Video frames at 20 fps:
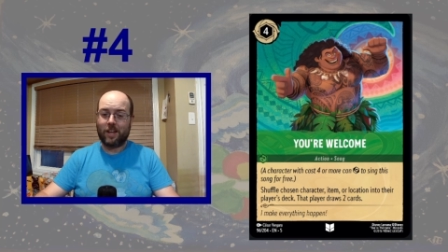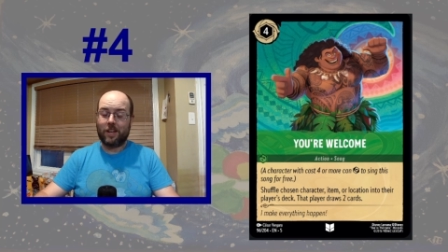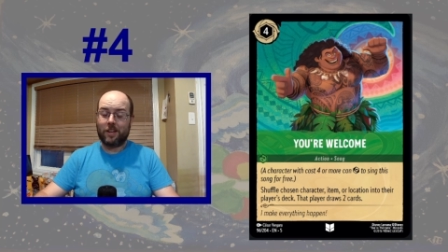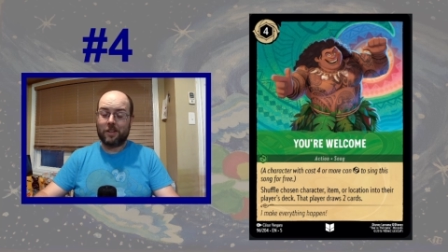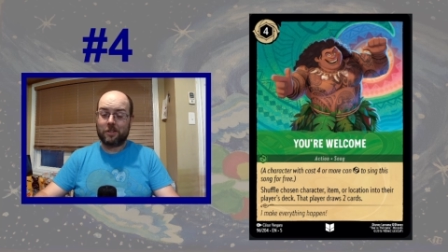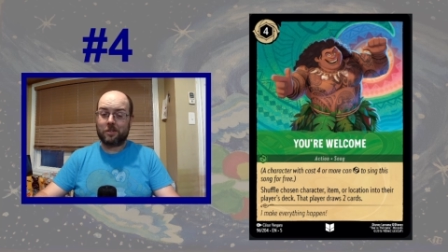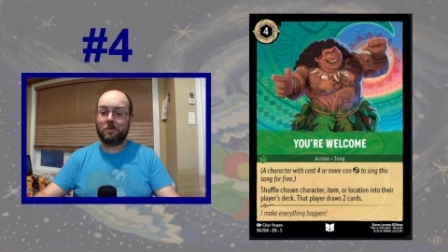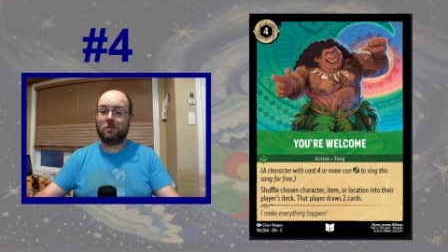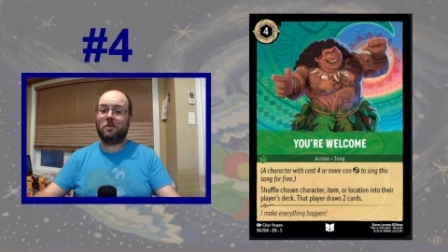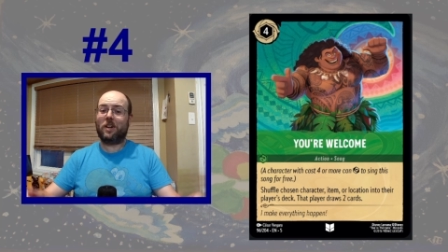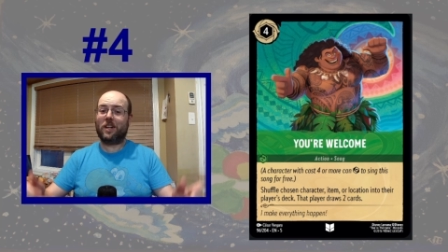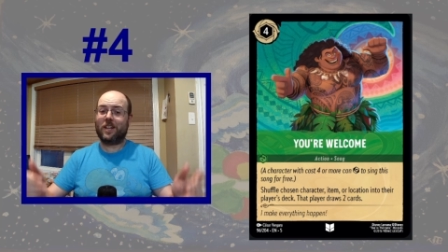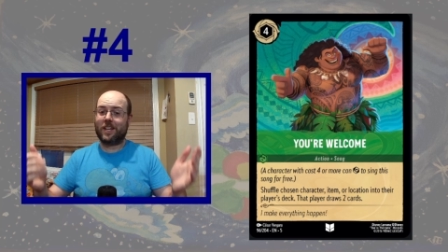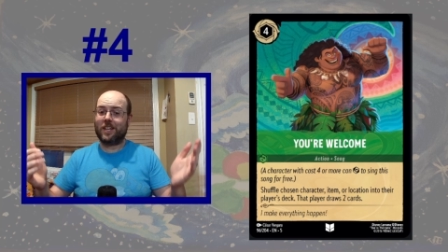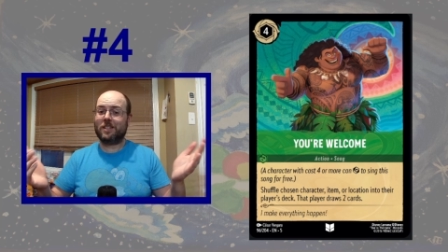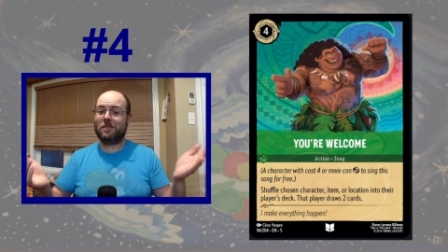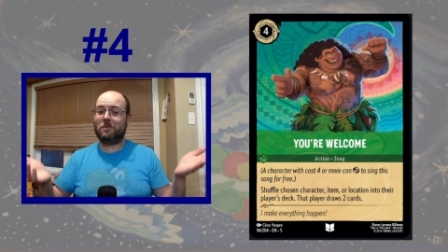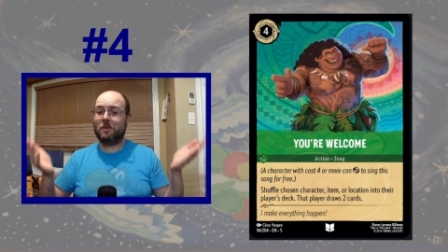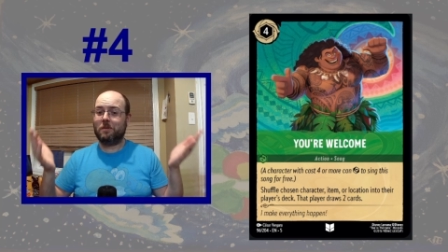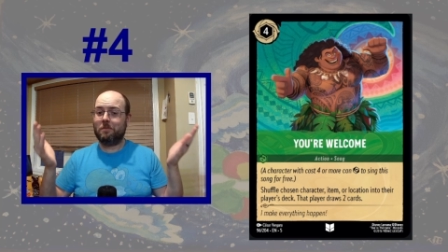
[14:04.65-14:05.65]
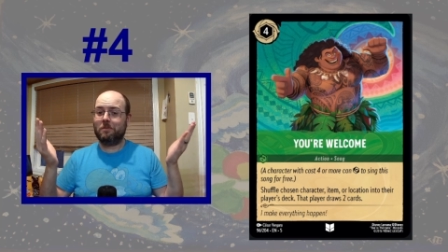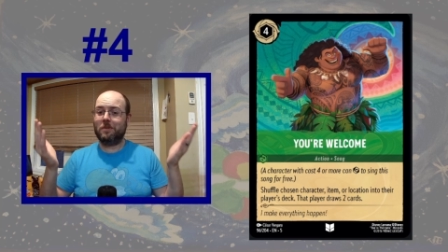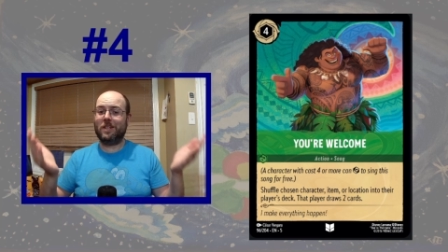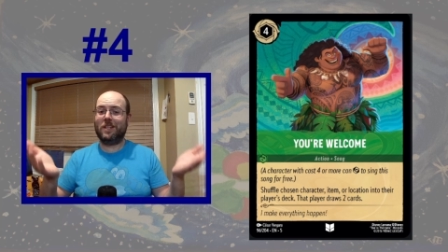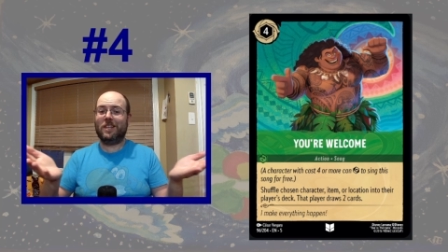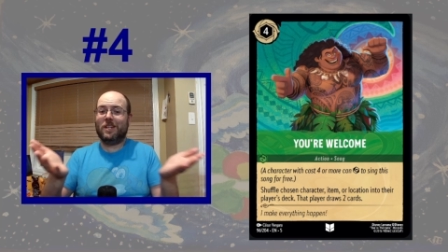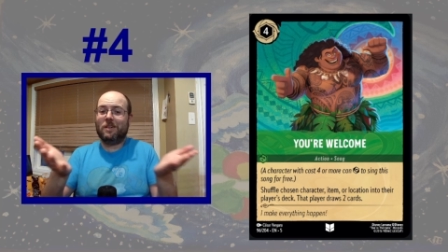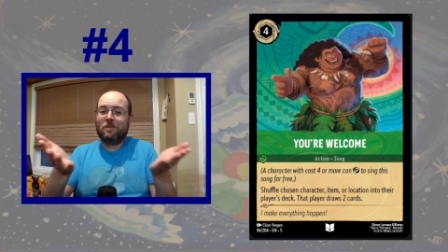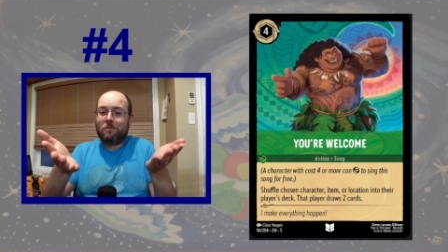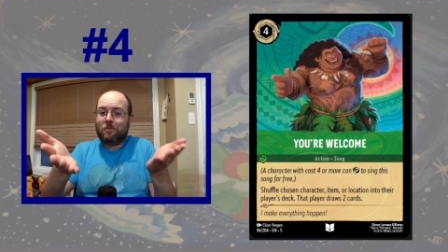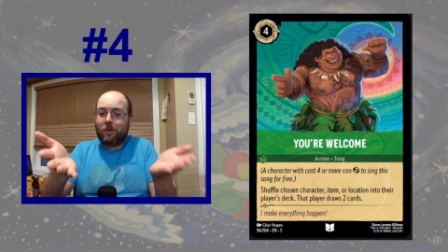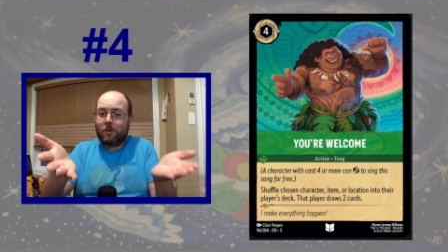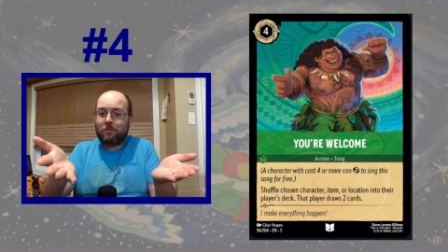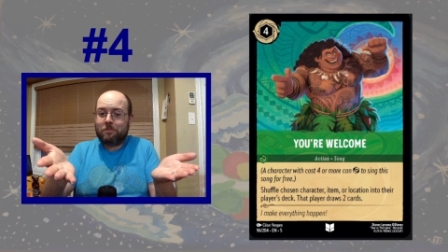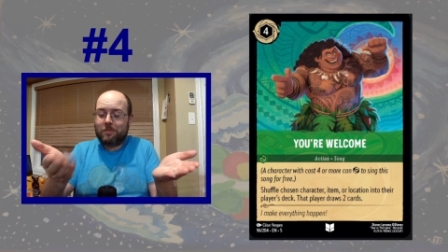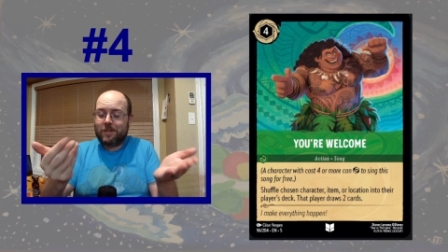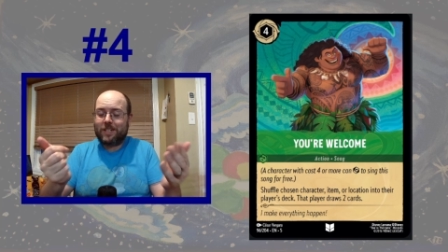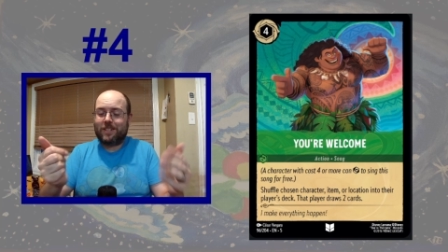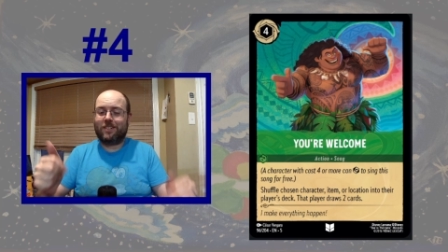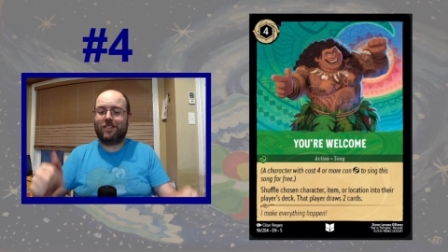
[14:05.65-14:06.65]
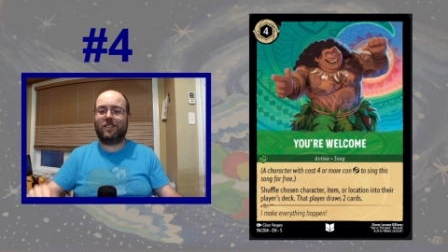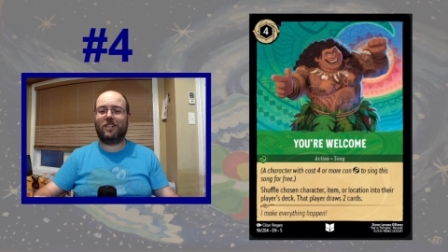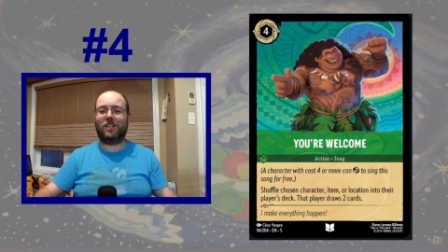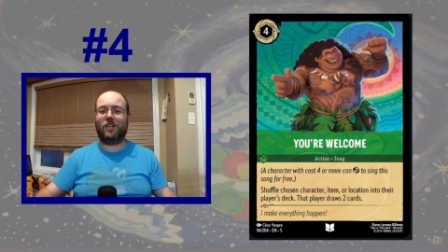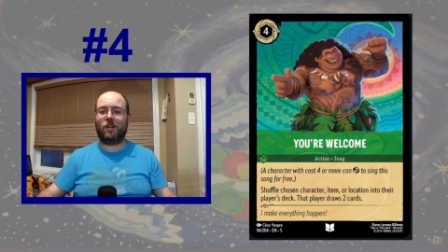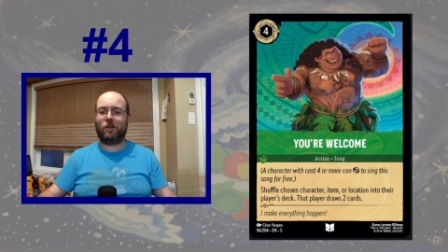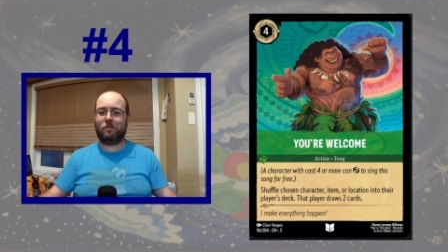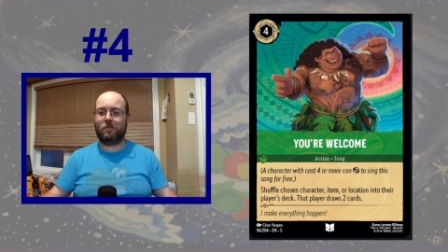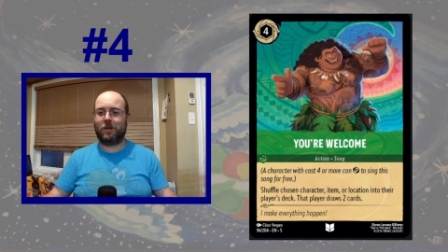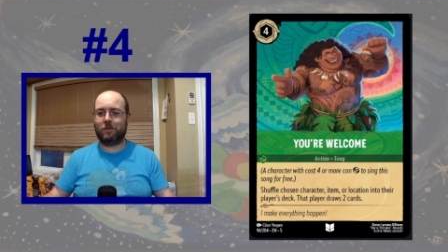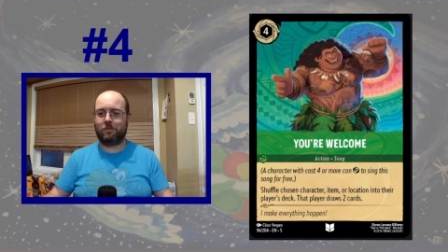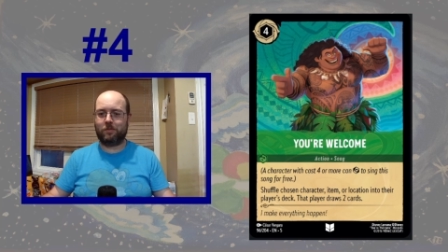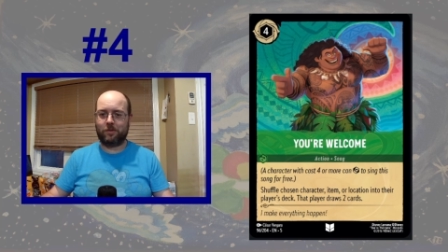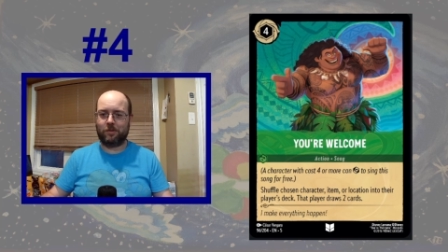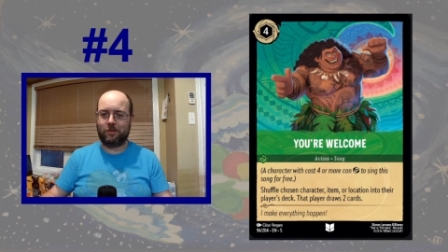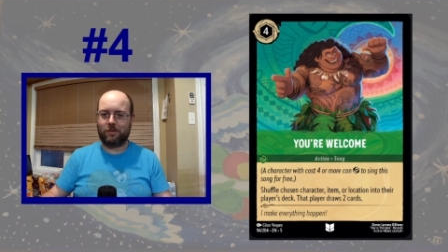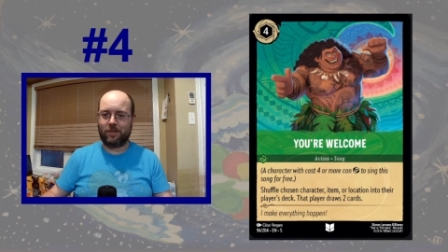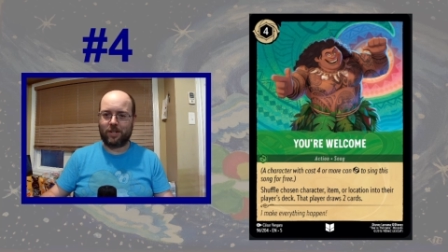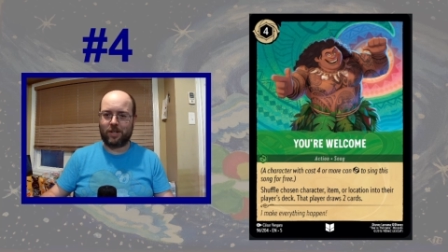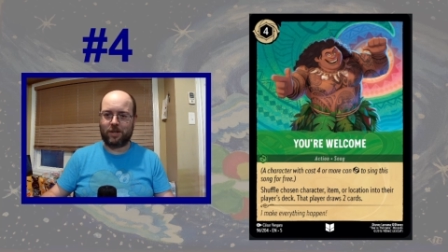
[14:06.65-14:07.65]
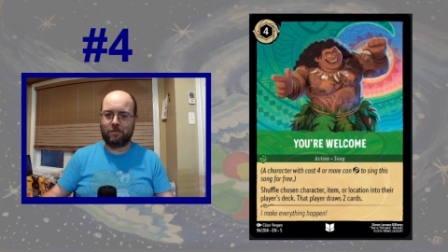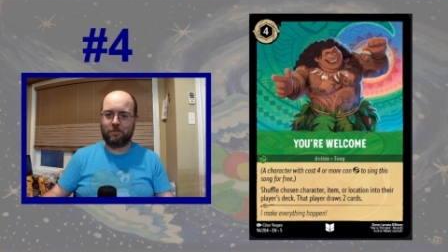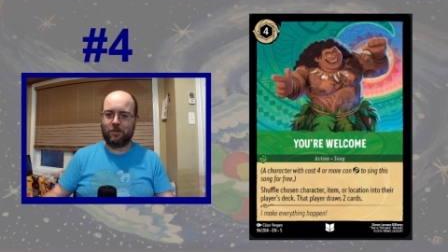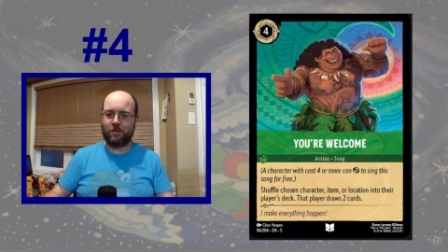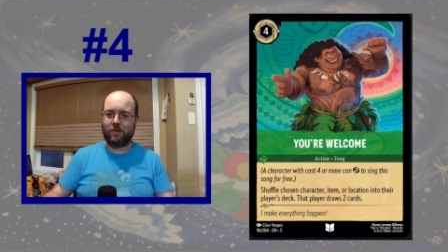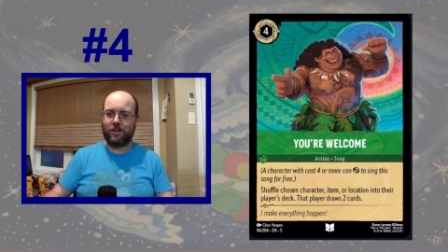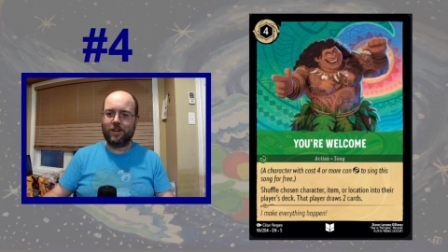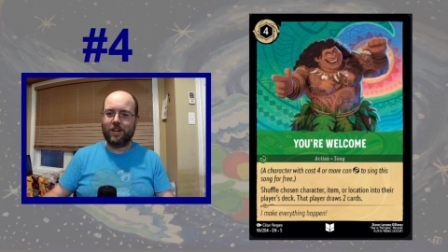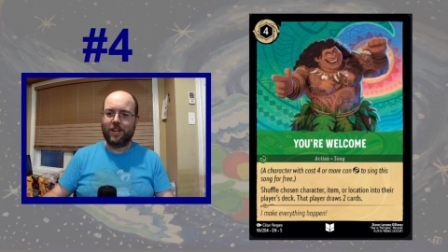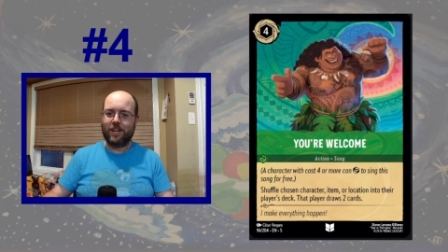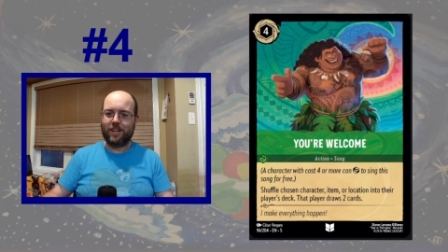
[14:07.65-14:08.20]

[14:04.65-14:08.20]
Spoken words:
So I guess we really won't be talking about Bruno anymore.